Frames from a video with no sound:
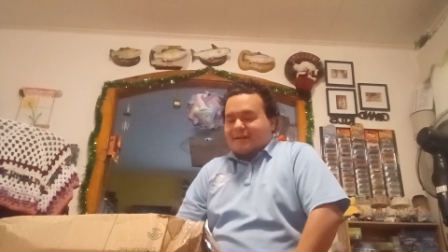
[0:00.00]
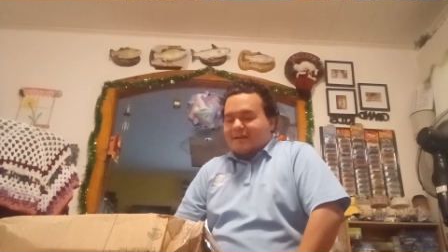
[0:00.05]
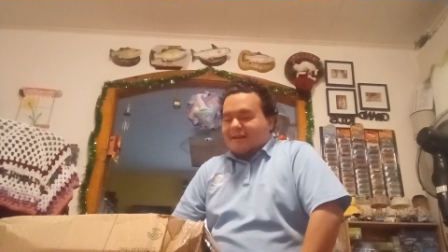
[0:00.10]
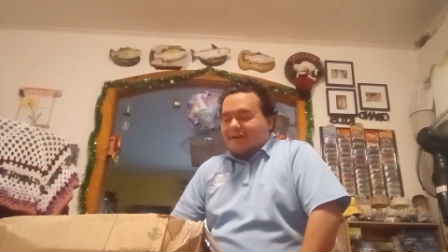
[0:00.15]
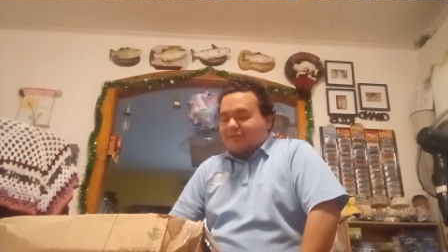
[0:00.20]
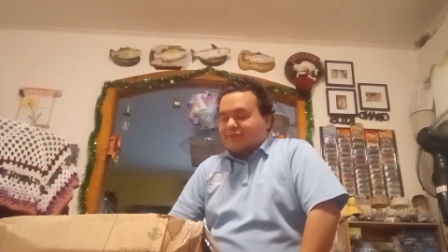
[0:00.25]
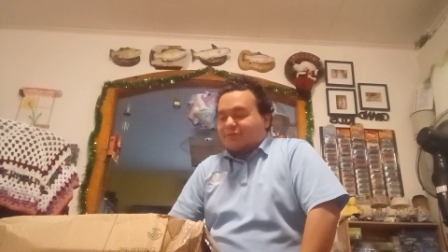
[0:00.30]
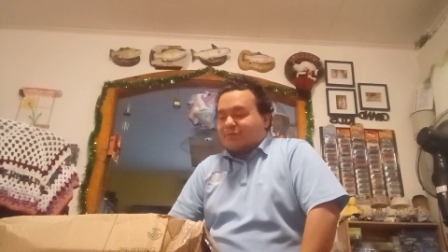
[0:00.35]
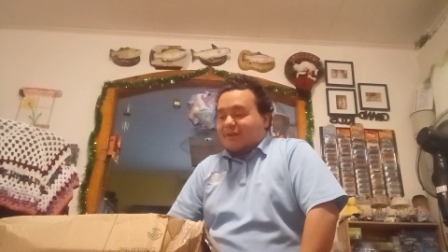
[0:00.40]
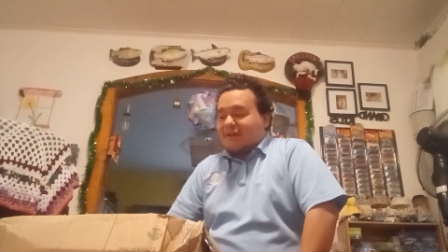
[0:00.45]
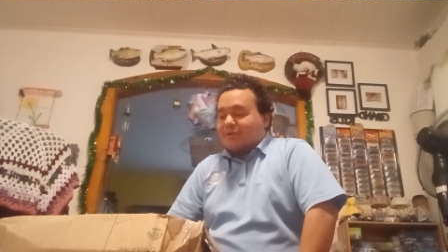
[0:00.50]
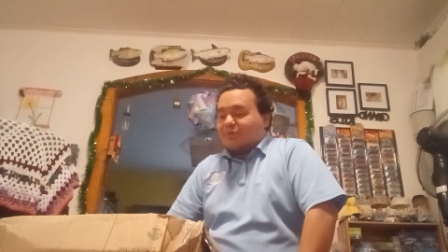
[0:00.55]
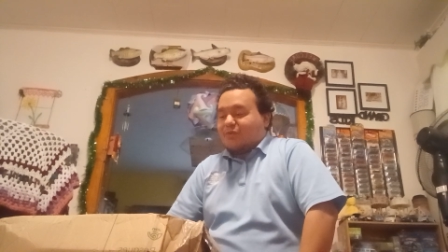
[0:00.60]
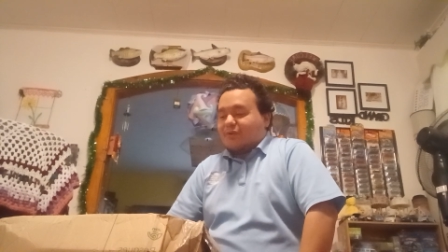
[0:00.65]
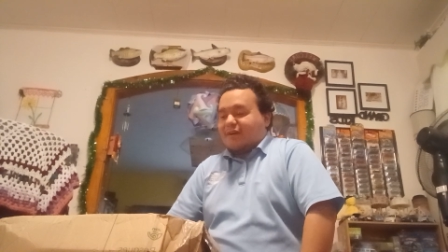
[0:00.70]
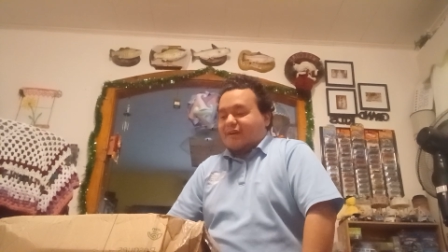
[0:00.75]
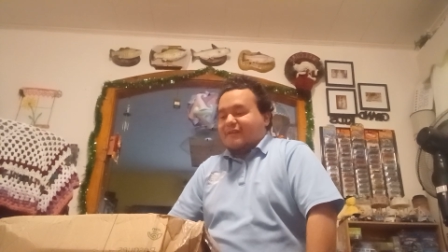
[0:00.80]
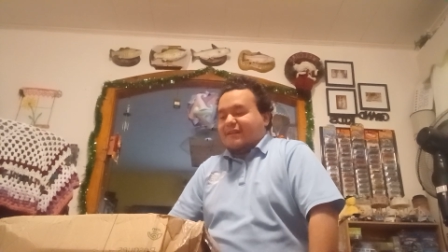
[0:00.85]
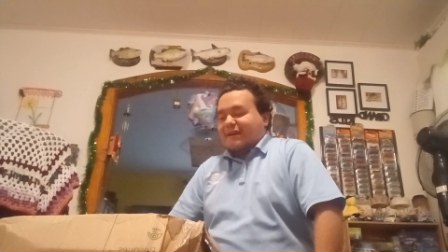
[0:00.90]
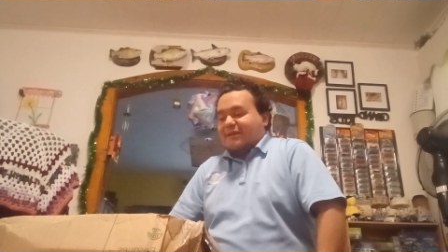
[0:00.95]
I was really
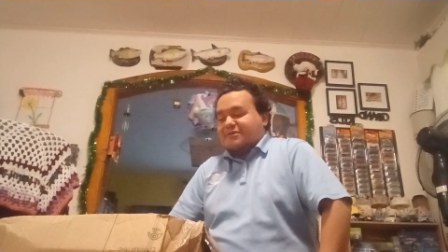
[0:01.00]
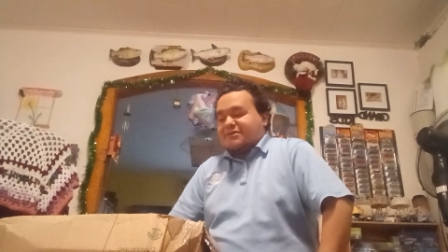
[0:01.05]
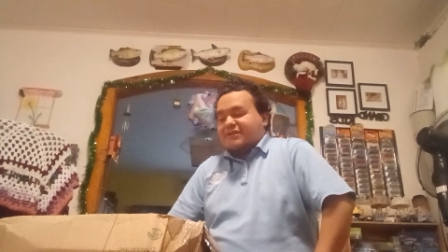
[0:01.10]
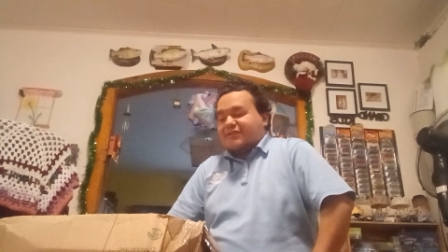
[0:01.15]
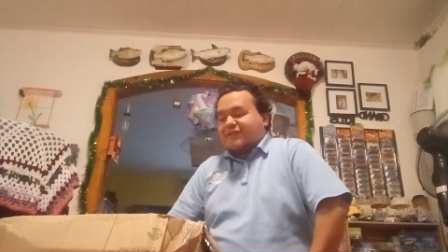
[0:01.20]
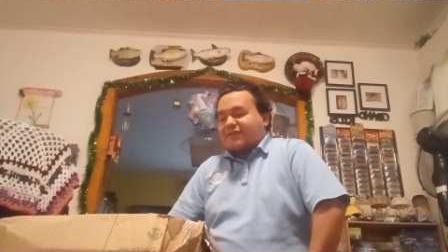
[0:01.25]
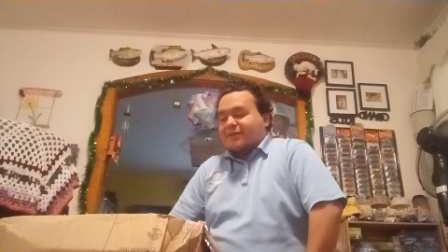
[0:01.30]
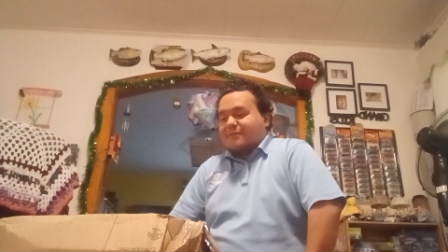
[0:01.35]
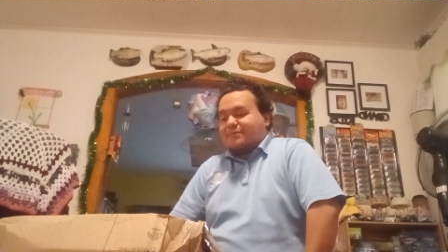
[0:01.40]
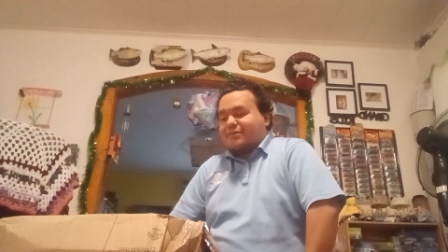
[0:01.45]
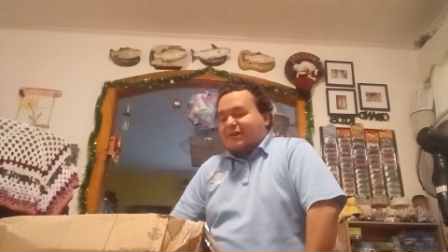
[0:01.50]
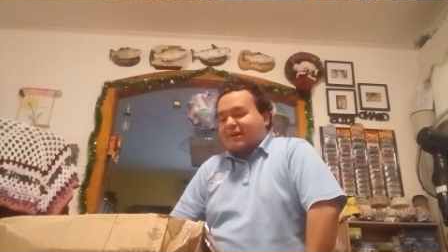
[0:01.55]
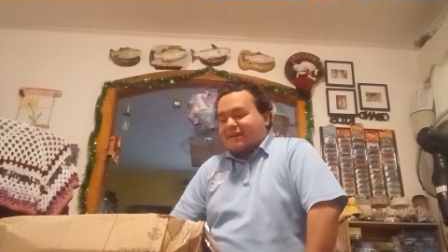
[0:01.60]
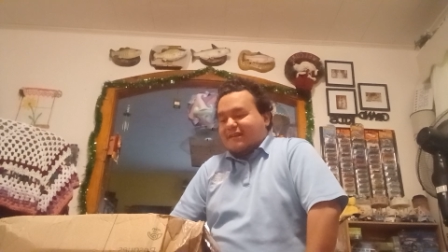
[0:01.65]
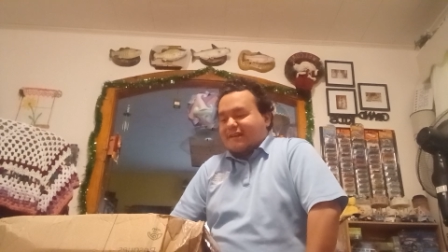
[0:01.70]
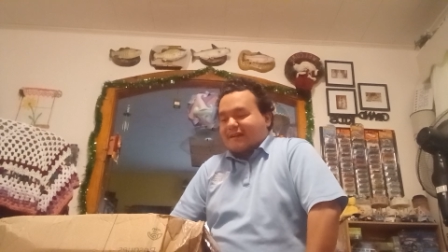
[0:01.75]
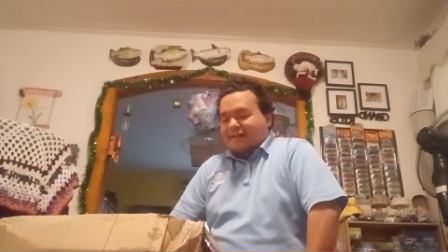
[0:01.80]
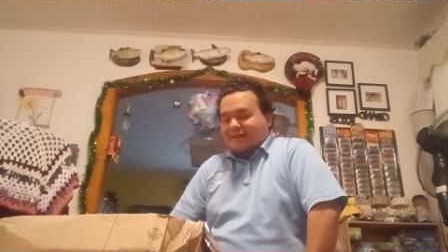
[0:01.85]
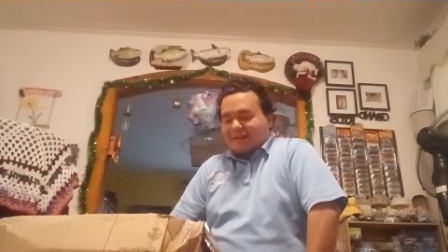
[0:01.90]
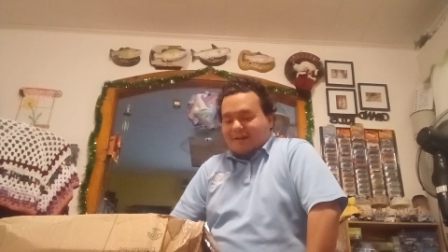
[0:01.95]
worried that I was just going to probably
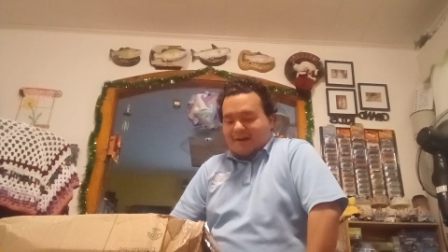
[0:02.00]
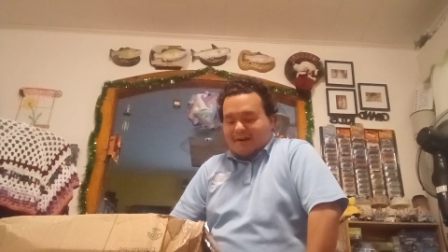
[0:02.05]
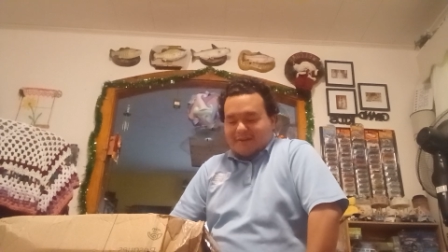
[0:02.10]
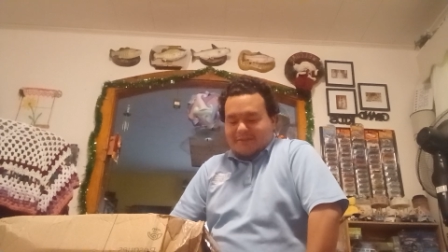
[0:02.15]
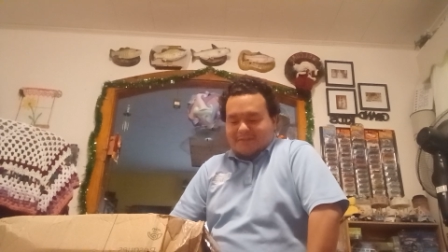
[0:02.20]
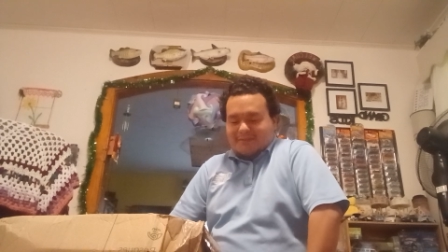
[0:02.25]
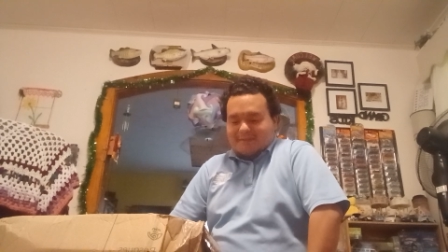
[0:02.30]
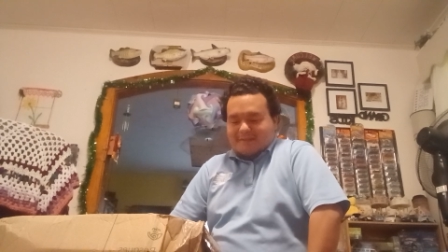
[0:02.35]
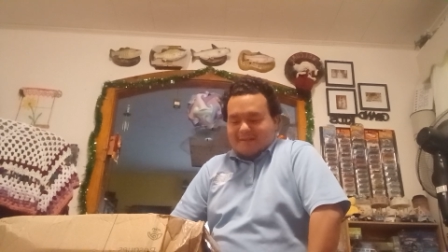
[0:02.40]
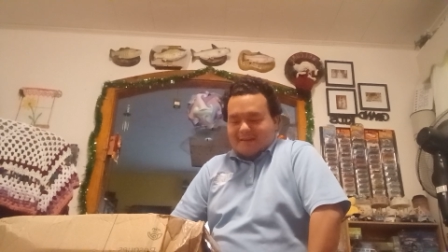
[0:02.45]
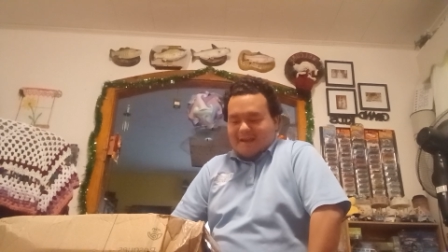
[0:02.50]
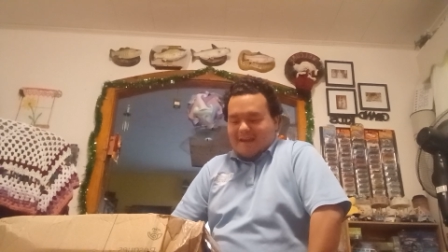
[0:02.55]
get lost.